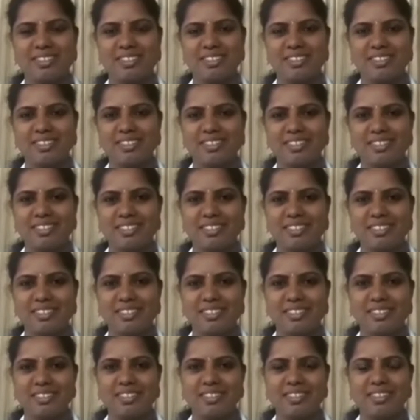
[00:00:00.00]

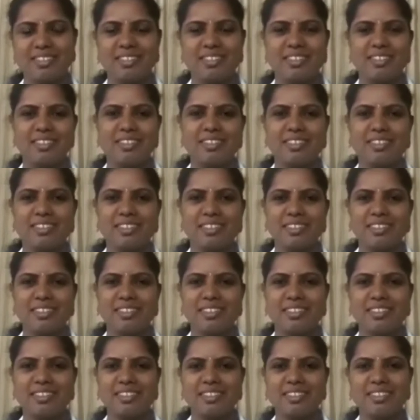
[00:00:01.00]

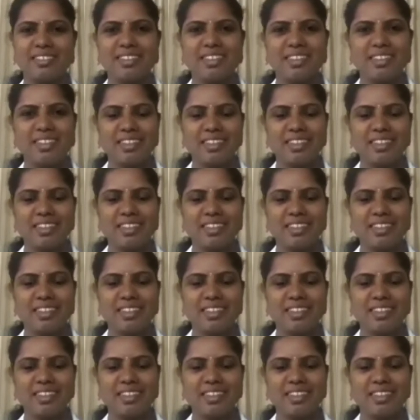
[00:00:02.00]
(silence)